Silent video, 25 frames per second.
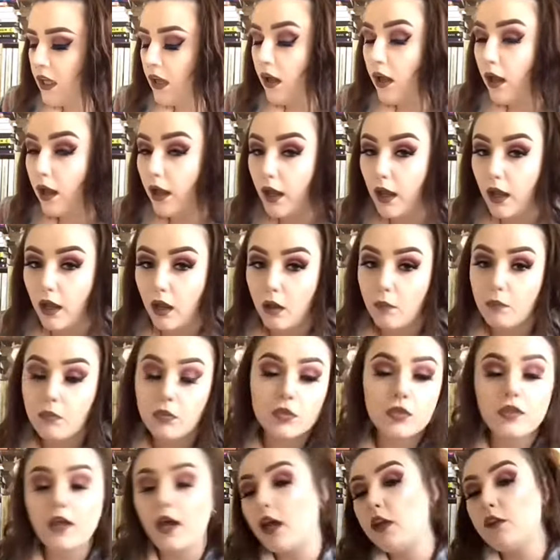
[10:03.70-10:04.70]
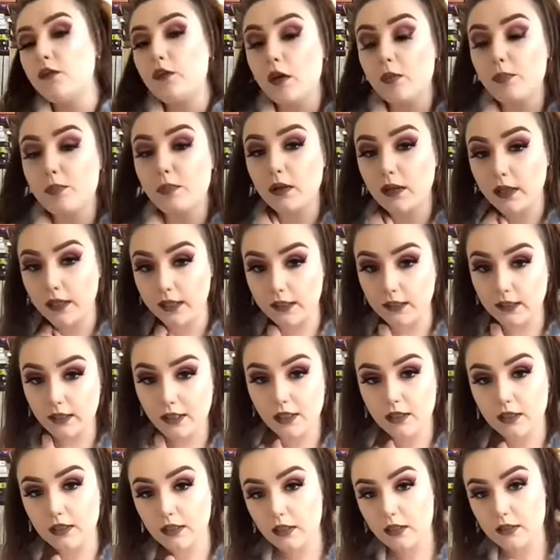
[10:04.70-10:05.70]
The adverb plainly,
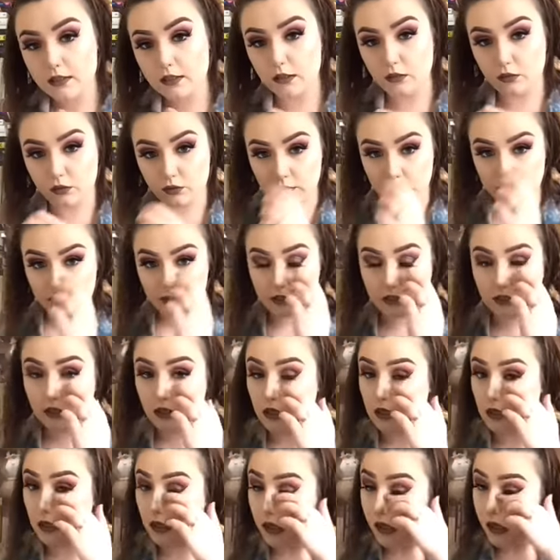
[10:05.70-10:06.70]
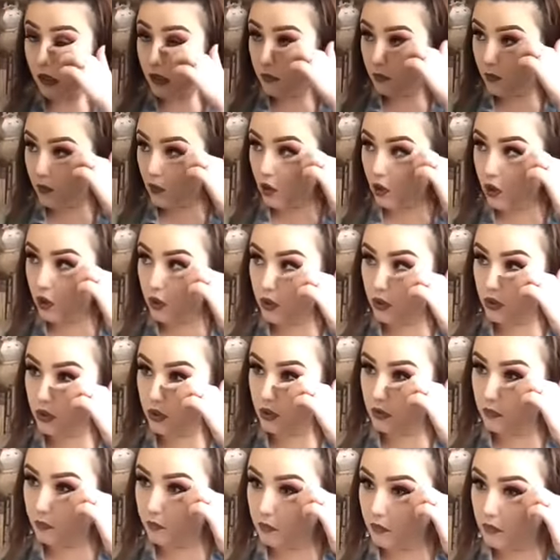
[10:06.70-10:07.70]
I think, is interesting
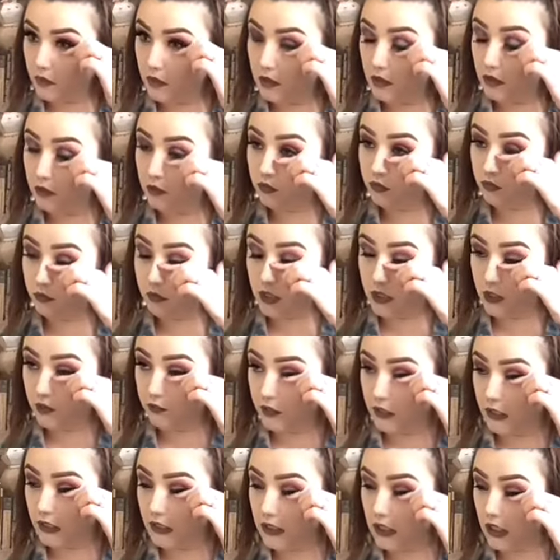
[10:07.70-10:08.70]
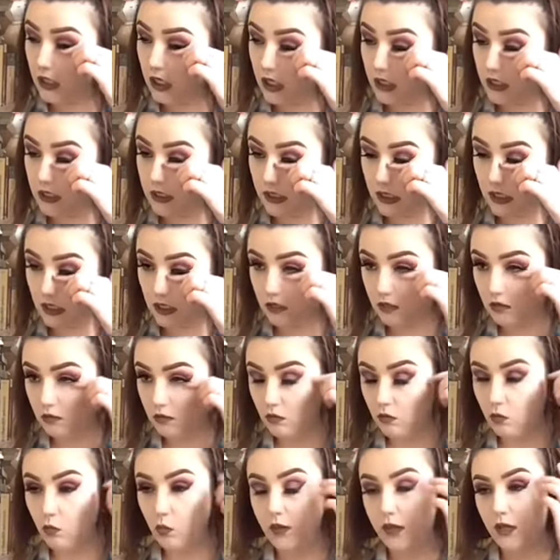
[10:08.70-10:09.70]
because this really ties in
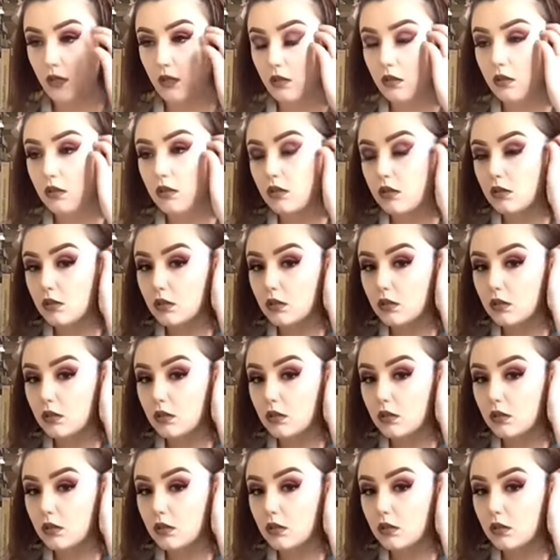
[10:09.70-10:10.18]
with